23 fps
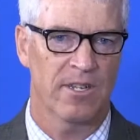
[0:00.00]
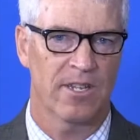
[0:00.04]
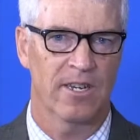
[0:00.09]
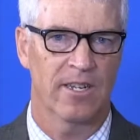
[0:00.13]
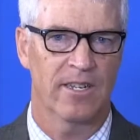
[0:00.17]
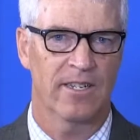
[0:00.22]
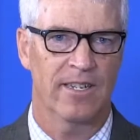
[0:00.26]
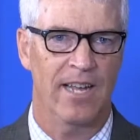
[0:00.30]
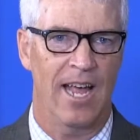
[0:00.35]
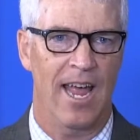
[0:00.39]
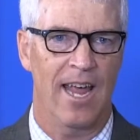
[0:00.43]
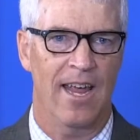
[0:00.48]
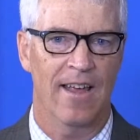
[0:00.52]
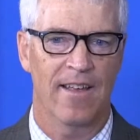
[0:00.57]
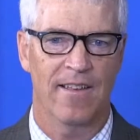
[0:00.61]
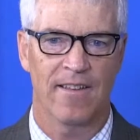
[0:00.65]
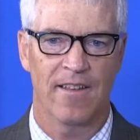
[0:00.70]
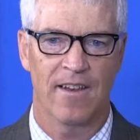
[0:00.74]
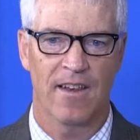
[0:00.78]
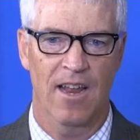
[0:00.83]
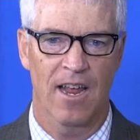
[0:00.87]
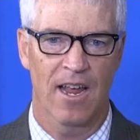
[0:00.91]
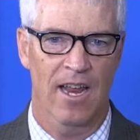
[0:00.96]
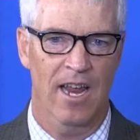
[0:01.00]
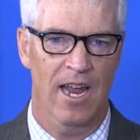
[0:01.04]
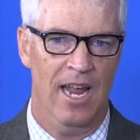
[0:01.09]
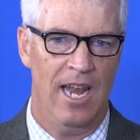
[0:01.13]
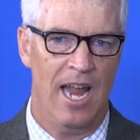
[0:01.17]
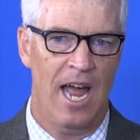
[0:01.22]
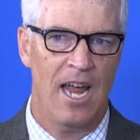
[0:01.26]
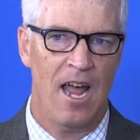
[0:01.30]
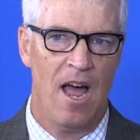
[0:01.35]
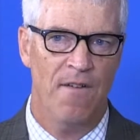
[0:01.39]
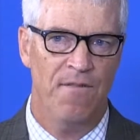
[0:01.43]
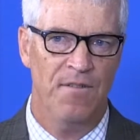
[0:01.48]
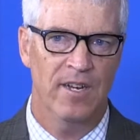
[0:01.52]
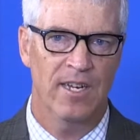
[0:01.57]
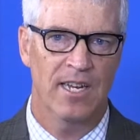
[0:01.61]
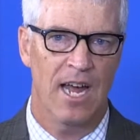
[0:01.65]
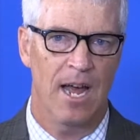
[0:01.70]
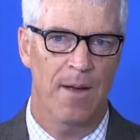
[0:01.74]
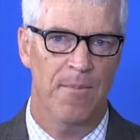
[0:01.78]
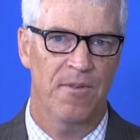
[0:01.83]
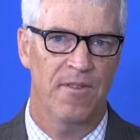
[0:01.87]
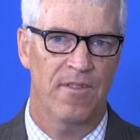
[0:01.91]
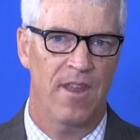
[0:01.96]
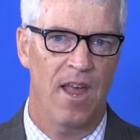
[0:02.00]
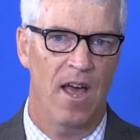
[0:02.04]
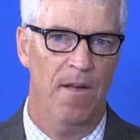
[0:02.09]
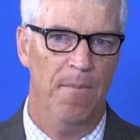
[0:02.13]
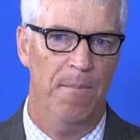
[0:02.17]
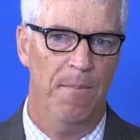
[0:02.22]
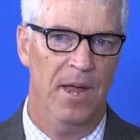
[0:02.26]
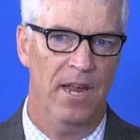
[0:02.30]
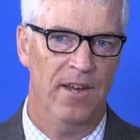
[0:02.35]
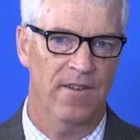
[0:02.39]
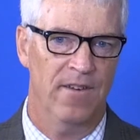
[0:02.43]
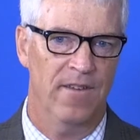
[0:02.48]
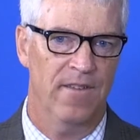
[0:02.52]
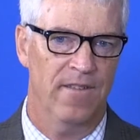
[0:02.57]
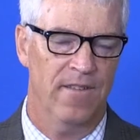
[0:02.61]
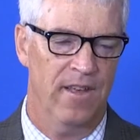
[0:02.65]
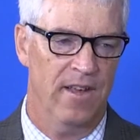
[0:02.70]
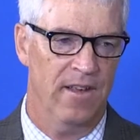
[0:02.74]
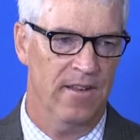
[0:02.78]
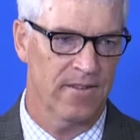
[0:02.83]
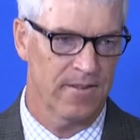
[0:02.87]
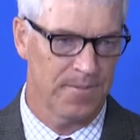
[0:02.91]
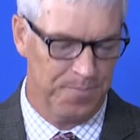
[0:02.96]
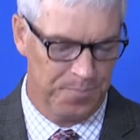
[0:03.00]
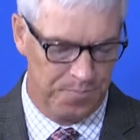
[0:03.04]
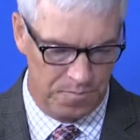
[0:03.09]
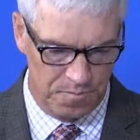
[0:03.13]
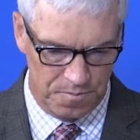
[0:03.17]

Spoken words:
going to say is, and I oftentimes tell patients this,